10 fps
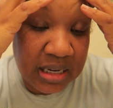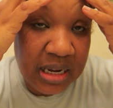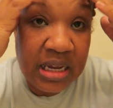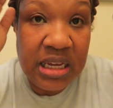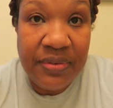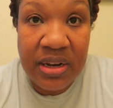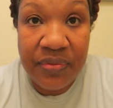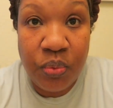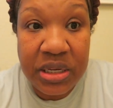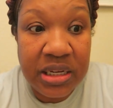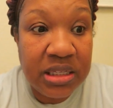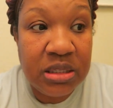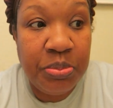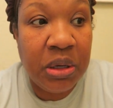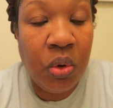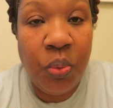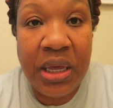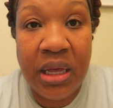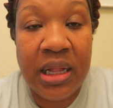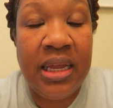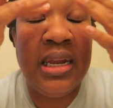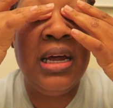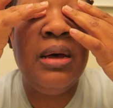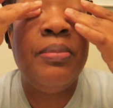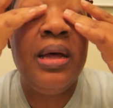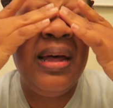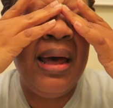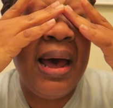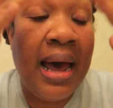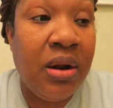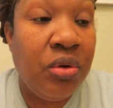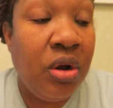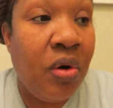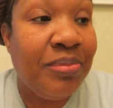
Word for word: And even if we did spill, we can clean it up. I don't know.